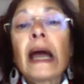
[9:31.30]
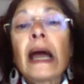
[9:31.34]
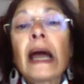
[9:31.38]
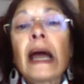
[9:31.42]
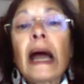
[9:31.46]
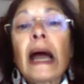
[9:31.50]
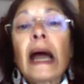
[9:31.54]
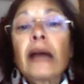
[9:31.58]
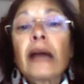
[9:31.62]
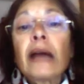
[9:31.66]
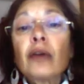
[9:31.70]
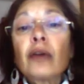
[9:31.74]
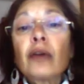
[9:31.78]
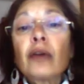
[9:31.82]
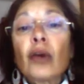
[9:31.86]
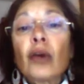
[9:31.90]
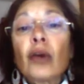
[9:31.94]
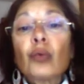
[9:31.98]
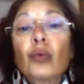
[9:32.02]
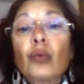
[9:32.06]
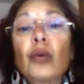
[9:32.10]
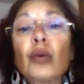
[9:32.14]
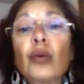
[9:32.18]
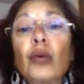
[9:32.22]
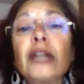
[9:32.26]
And
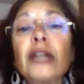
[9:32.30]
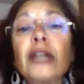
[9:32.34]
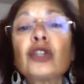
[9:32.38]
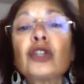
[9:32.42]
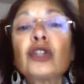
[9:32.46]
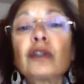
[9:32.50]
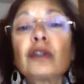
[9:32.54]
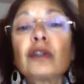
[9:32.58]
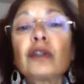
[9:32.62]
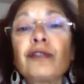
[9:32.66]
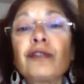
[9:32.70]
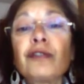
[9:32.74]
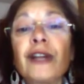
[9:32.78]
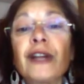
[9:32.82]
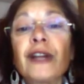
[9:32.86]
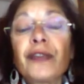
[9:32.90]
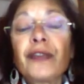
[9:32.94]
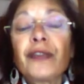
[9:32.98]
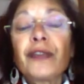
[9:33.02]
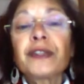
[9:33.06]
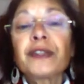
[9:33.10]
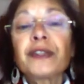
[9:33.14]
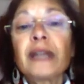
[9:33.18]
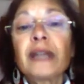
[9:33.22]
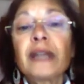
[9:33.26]
Rachel
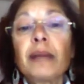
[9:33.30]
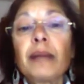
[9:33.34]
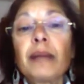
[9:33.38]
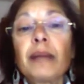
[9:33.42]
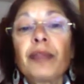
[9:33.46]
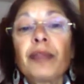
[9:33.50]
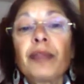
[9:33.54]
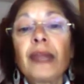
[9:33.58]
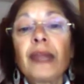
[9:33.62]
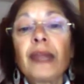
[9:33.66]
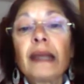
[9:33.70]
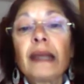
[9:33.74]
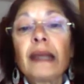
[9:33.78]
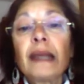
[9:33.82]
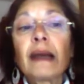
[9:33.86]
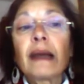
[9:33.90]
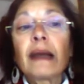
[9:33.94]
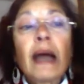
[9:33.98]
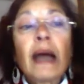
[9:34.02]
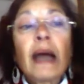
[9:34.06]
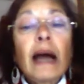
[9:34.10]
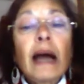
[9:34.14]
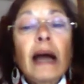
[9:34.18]
felt the same thing.